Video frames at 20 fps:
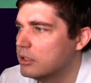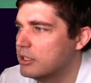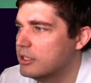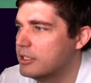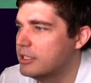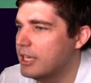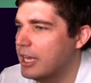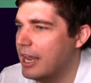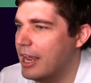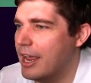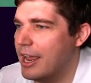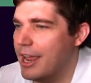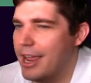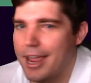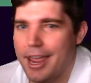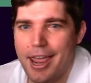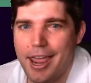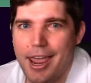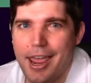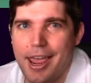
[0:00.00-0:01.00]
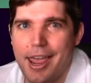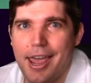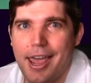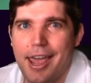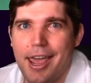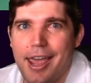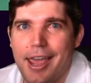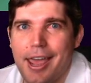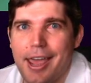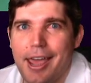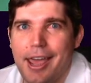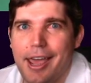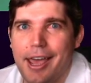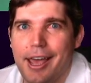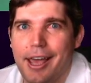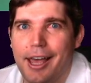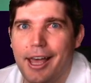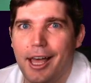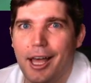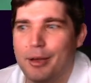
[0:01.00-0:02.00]

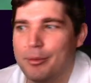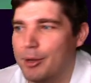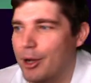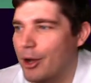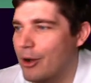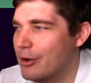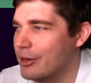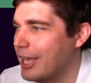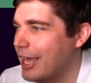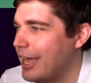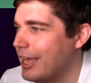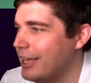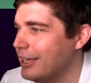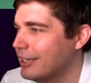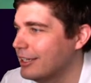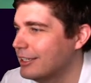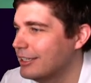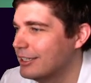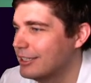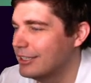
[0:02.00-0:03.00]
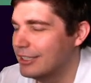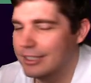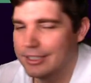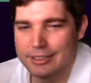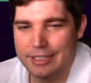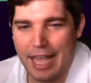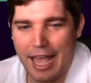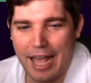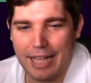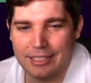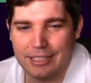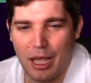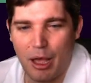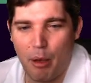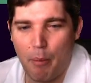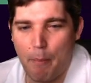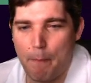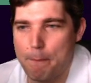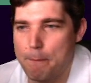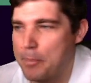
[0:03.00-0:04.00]
Damn, okay, that's
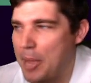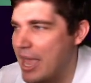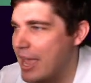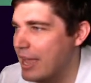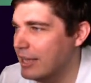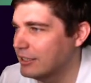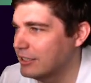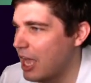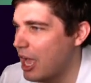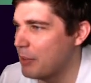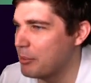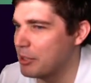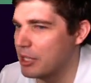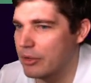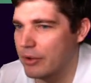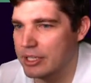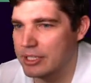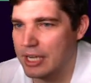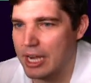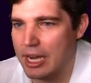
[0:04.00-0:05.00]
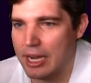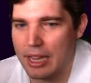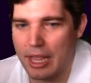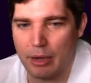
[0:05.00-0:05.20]
a big W, isn't it?